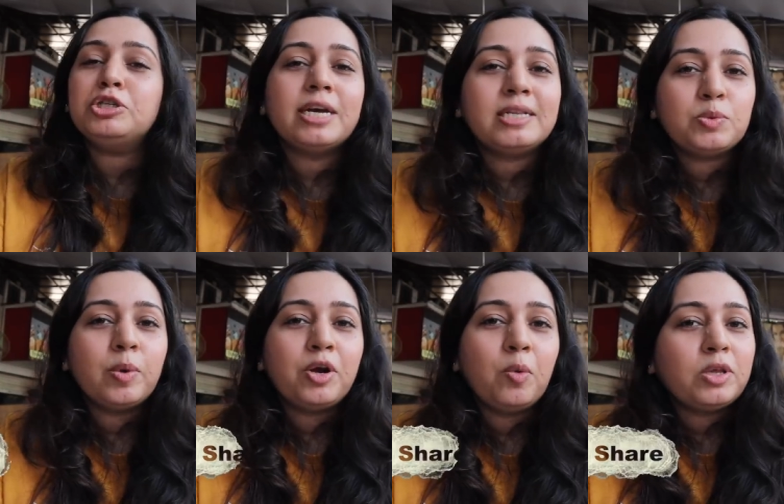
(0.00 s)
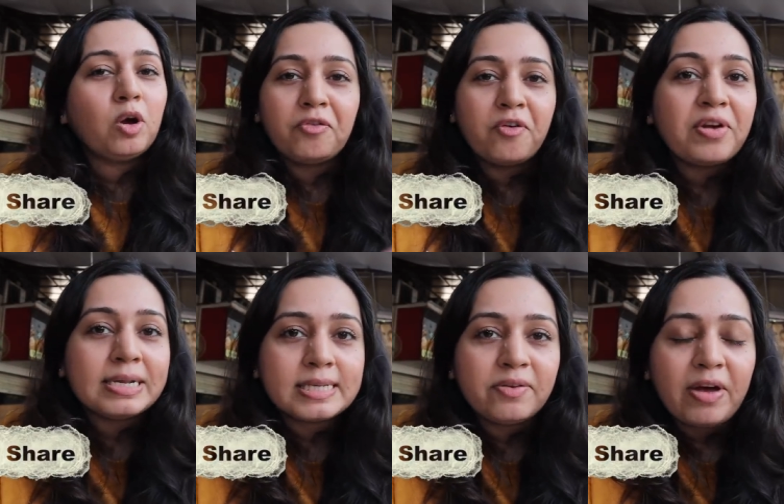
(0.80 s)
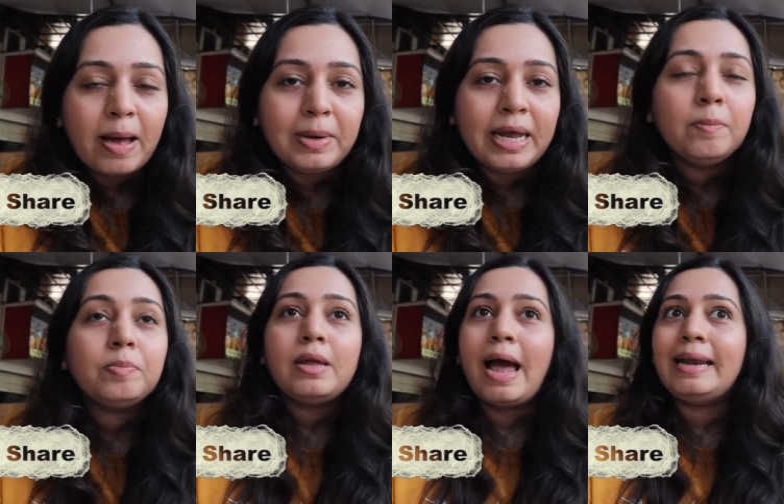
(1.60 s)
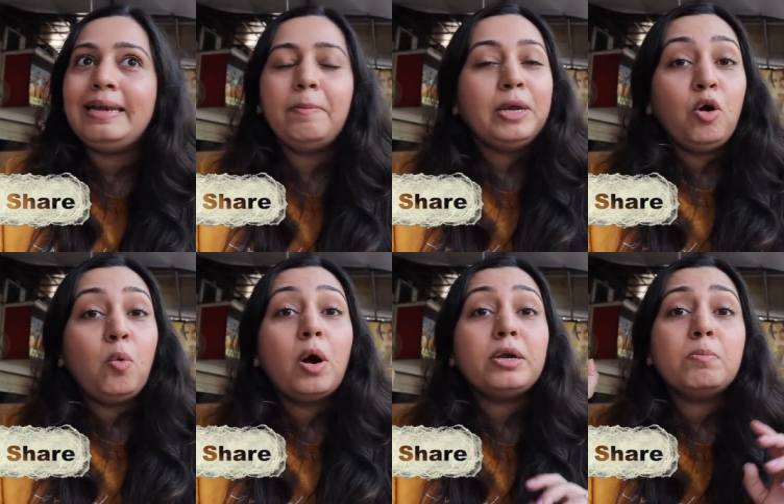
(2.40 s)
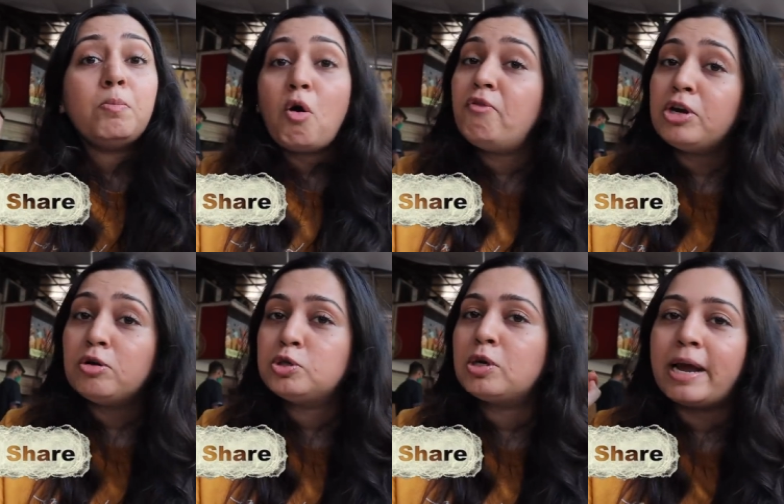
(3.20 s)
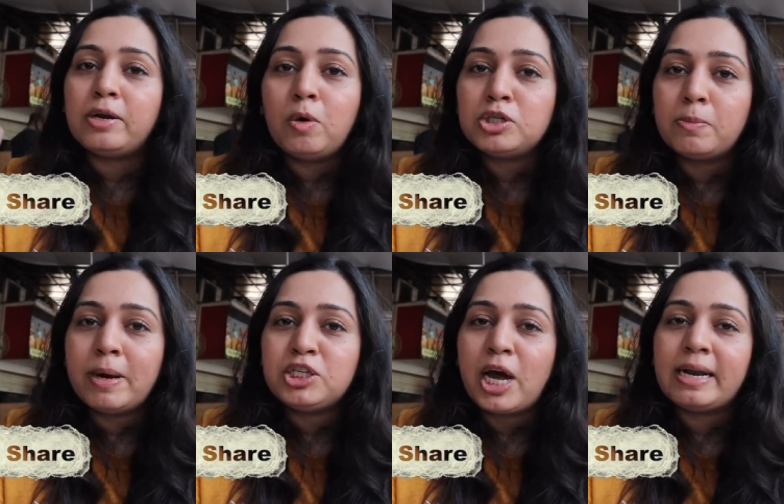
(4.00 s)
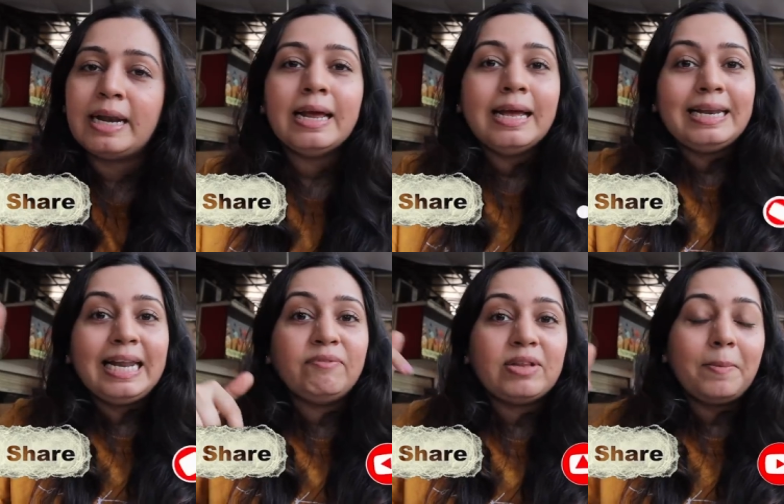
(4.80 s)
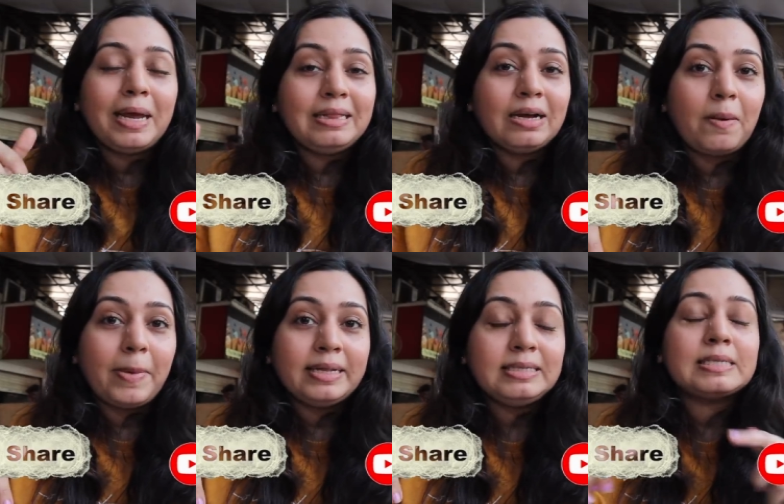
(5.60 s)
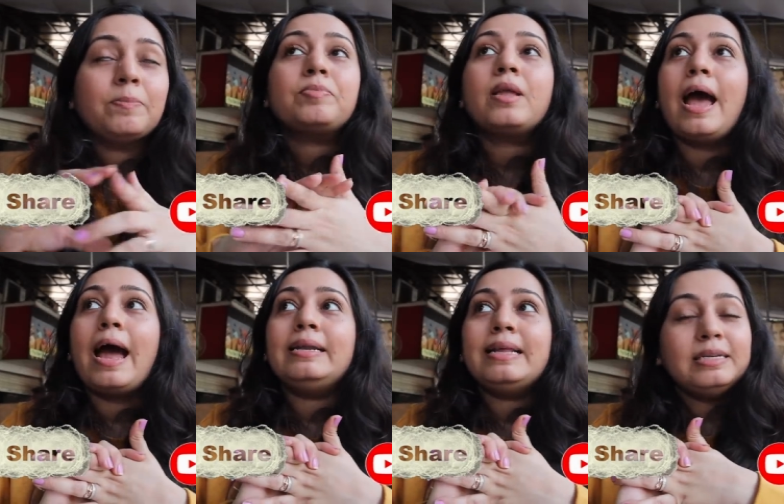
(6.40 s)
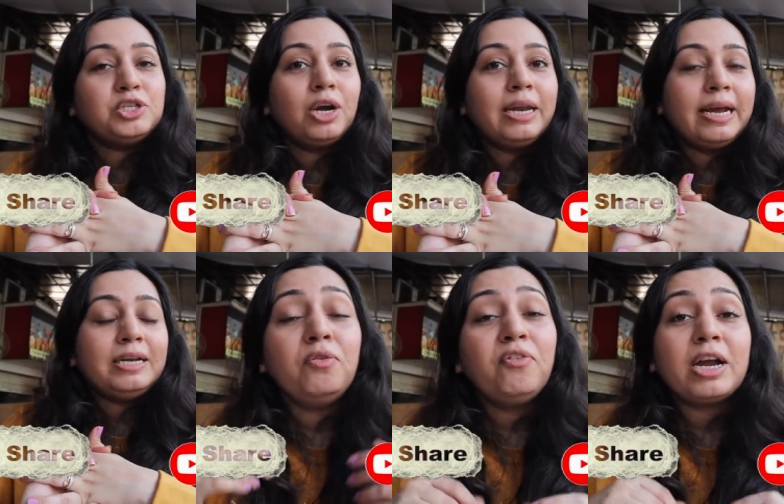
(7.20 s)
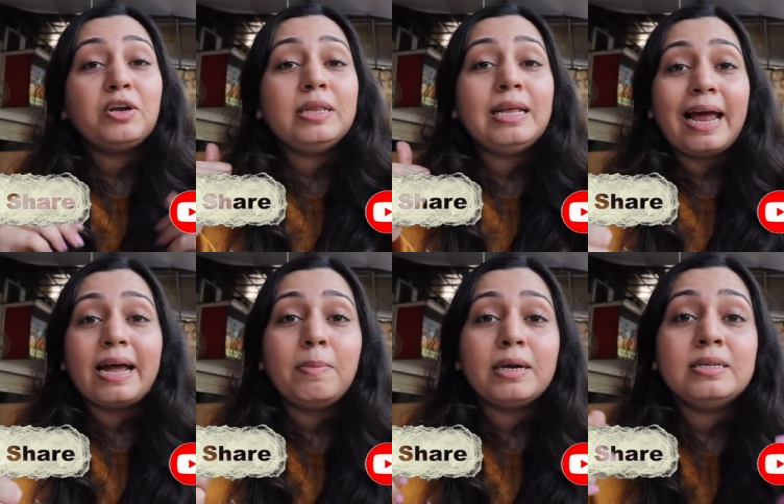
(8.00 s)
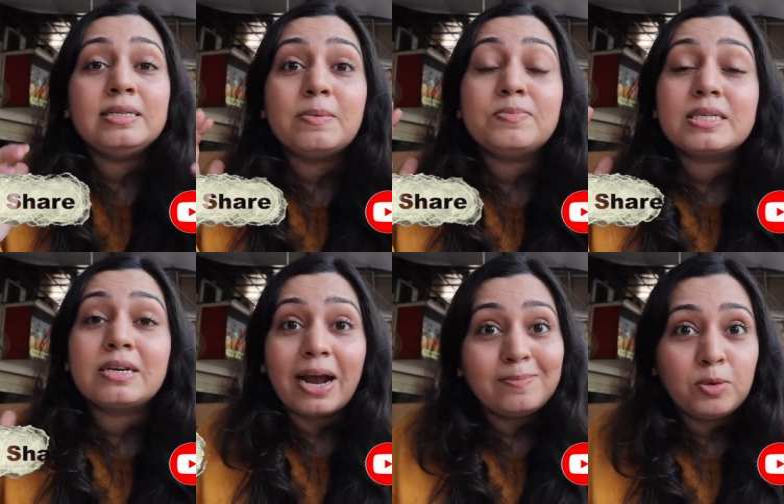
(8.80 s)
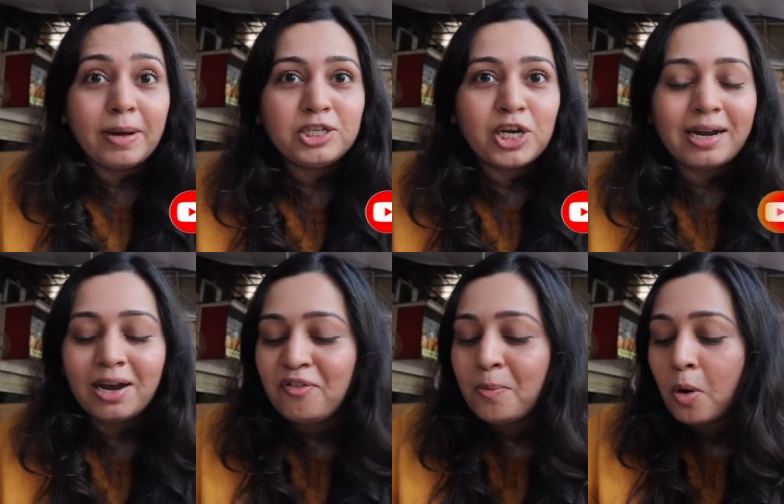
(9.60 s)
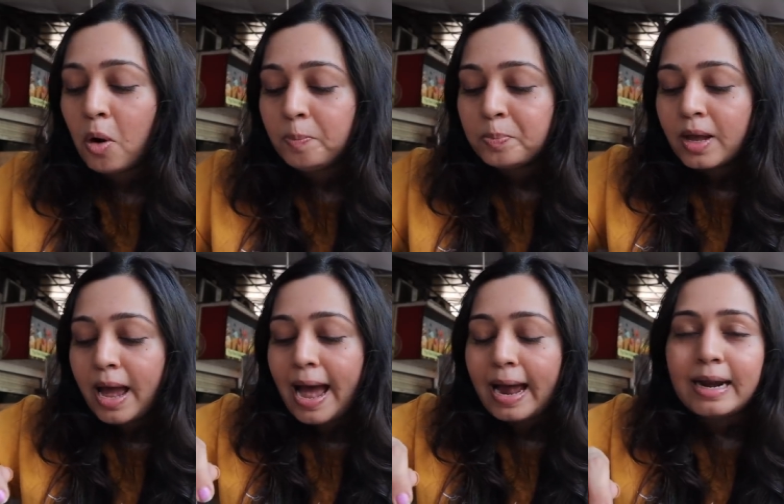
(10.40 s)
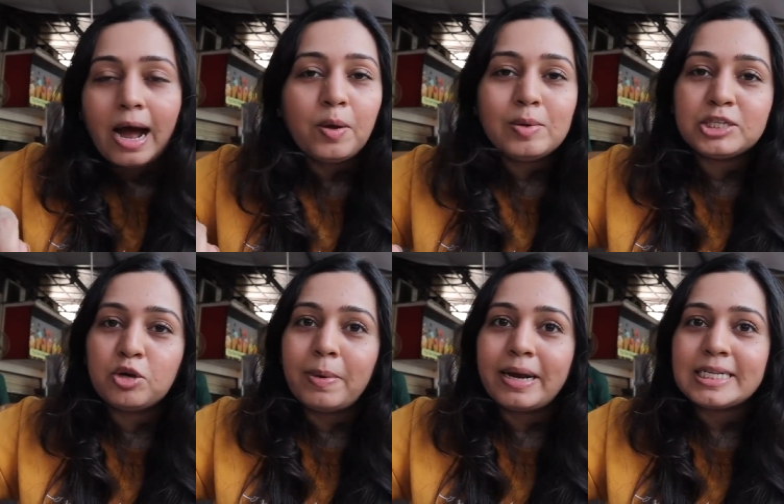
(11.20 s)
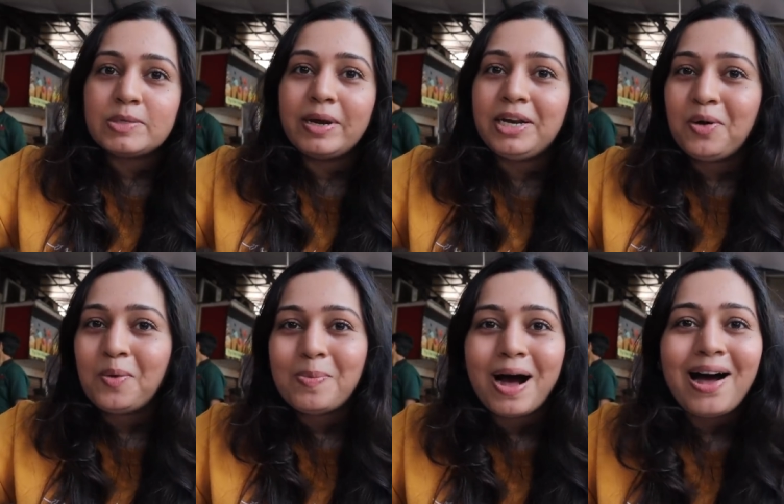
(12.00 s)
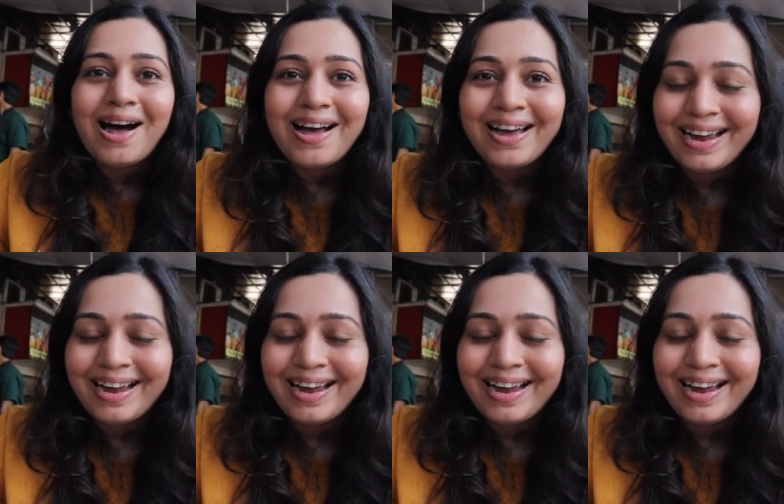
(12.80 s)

you share this video with all of your friends and family, and let me know what more videos you'd like to watch on my channel. Leave them in the comments, and that is really it. Don't forget to hit the like button, subscribe to my channel for more, and I will see you in my next video. Bye.